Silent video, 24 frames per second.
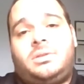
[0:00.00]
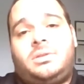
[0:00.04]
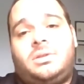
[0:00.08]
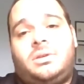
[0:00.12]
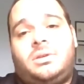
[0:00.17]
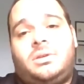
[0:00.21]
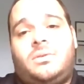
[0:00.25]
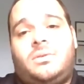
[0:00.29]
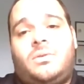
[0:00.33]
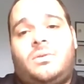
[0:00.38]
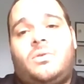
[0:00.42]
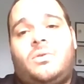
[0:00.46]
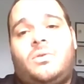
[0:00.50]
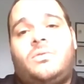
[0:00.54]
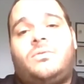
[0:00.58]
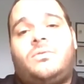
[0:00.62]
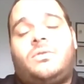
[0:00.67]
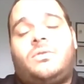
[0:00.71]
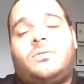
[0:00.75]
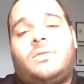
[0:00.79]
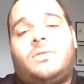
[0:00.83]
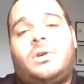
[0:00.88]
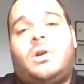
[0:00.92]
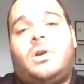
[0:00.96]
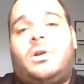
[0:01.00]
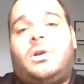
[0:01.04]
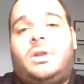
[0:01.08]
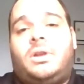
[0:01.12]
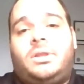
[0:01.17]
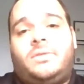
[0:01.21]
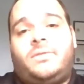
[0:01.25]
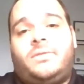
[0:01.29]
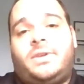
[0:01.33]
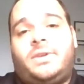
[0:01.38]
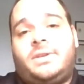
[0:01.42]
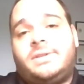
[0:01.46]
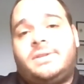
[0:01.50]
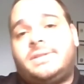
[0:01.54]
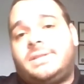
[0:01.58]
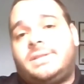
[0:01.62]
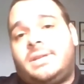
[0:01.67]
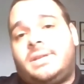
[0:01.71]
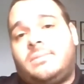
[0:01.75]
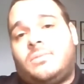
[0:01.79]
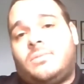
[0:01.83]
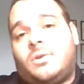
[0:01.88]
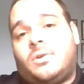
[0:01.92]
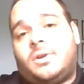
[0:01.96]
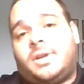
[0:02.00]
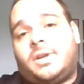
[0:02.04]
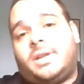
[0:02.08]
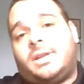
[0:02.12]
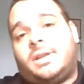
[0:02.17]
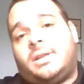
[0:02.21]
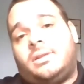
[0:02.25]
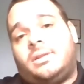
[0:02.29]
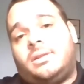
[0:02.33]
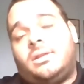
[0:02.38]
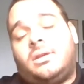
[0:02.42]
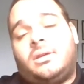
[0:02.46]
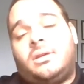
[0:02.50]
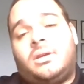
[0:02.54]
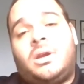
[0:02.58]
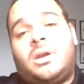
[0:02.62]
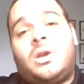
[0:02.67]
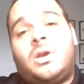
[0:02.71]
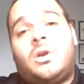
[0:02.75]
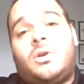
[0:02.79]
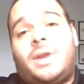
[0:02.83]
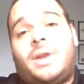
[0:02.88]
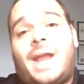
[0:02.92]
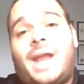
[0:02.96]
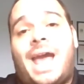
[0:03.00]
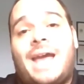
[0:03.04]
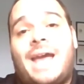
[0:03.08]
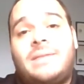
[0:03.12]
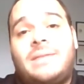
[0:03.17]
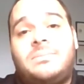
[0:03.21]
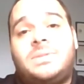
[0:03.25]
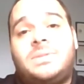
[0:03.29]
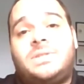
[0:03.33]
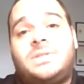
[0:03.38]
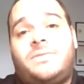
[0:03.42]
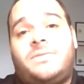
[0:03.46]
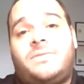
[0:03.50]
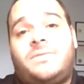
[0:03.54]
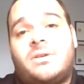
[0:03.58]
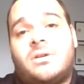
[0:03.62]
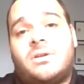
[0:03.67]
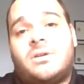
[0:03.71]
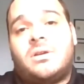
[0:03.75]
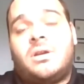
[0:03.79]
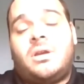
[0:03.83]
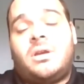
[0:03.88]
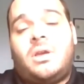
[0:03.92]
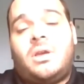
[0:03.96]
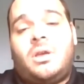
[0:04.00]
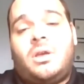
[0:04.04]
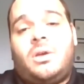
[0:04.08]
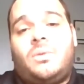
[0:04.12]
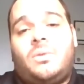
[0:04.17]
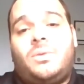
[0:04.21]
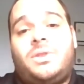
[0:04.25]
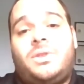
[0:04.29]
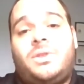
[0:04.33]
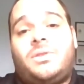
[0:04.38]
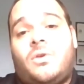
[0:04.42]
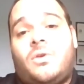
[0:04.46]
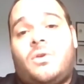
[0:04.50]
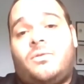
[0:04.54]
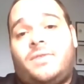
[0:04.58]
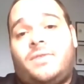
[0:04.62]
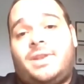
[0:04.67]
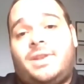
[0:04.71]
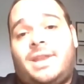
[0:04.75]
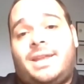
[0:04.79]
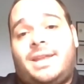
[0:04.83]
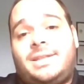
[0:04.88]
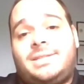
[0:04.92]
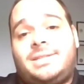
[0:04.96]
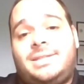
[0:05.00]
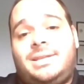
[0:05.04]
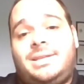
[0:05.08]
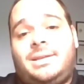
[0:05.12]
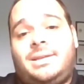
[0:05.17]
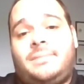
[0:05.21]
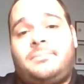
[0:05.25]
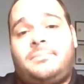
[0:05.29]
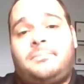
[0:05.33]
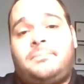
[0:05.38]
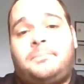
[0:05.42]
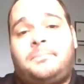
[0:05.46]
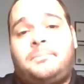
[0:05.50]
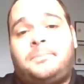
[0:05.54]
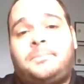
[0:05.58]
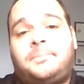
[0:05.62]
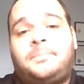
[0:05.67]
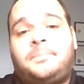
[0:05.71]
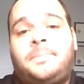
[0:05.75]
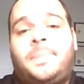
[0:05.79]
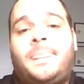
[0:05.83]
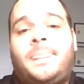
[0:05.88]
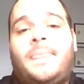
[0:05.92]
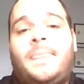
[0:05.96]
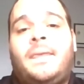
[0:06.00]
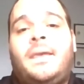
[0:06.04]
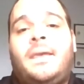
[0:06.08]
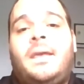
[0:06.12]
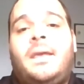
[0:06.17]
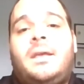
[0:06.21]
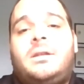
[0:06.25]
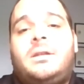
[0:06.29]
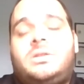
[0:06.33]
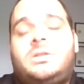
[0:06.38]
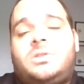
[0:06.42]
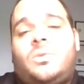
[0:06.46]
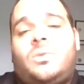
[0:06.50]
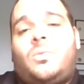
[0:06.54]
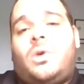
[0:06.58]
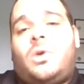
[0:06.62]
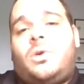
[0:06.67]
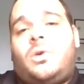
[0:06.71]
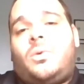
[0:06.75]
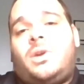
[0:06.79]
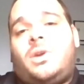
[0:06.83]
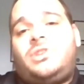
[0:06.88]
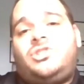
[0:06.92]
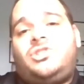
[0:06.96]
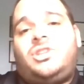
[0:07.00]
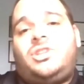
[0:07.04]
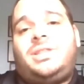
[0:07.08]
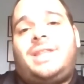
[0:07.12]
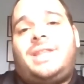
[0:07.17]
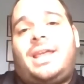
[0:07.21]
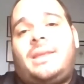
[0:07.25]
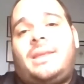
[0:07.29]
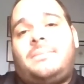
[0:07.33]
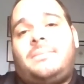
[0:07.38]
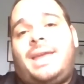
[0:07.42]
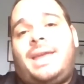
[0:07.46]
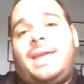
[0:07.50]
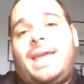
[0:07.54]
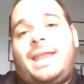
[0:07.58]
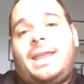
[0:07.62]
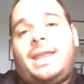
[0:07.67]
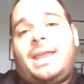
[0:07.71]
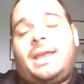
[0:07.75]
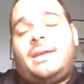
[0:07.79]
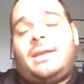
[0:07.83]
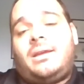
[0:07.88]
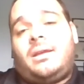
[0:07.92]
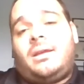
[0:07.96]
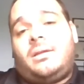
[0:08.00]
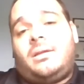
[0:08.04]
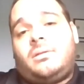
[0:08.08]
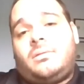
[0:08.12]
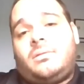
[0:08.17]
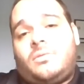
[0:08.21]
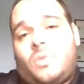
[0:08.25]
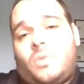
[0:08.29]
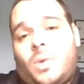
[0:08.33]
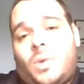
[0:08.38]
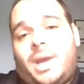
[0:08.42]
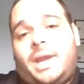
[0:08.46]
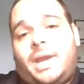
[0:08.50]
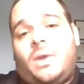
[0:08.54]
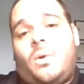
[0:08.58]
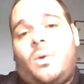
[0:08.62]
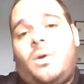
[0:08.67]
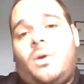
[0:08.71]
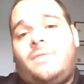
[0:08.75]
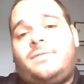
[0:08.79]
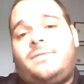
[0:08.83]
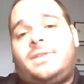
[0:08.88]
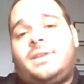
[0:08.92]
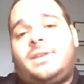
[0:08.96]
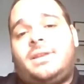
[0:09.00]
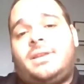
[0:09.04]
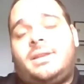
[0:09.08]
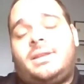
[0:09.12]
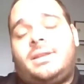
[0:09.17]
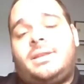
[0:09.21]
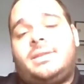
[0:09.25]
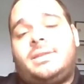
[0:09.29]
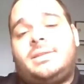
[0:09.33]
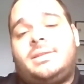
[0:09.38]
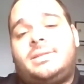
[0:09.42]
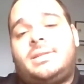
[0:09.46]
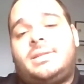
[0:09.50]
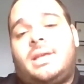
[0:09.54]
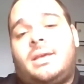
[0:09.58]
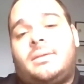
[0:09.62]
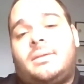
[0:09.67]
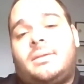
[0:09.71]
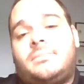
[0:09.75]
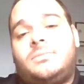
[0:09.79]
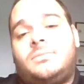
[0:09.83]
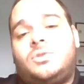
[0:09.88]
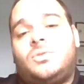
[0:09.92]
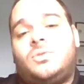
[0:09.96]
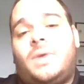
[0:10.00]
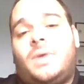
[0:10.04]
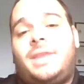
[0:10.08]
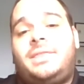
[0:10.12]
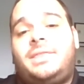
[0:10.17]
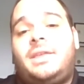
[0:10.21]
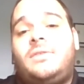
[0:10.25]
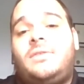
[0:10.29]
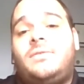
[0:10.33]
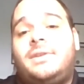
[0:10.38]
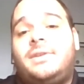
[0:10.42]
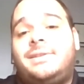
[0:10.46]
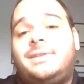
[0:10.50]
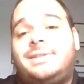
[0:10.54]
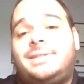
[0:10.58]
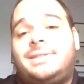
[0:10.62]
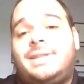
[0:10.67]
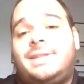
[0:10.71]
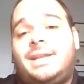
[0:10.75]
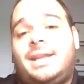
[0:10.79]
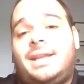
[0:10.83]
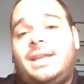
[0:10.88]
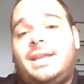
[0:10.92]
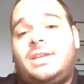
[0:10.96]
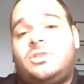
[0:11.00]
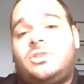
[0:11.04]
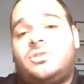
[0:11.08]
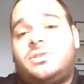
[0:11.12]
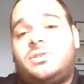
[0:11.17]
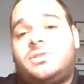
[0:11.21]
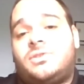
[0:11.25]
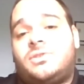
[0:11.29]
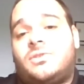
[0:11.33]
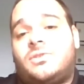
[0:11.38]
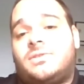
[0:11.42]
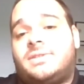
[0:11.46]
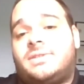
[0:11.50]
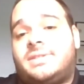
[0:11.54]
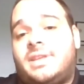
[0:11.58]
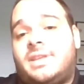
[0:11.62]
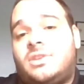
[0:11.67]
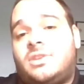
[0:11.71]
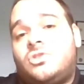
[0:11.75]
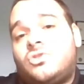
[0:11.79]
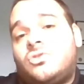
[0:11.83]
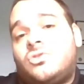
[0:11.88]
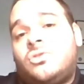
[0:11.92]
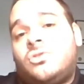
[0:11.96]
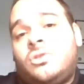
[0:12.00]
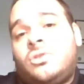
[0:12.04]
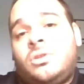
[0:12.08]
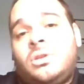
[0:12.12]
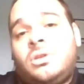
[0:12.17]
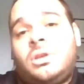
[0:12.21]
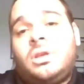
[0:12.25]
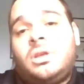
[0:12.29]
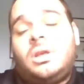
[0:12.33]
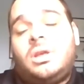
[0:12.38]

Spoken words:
to go over regarding the real estate market and the current atmosphere with COVID-19. So one question that I'm getting quite often is, do I think real estate agents are essential?